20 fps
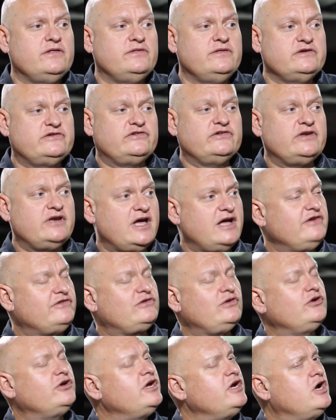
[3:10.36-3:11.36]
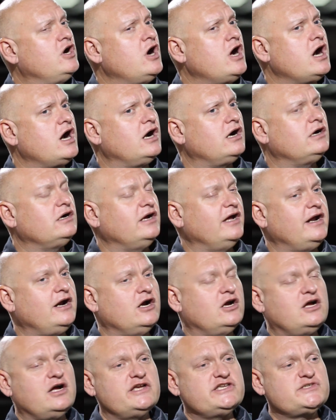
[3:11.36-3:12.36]
This is a nice looking car, and
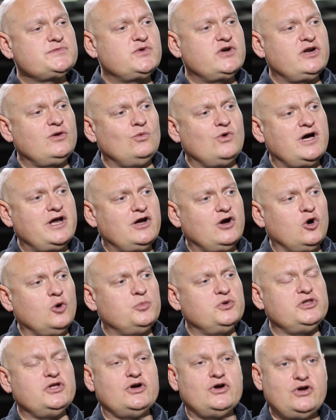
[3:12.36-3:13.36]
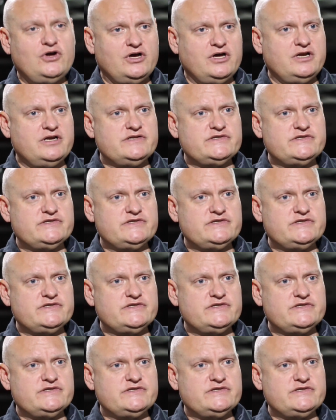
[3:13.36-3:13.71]
our customer didn't want to open the hood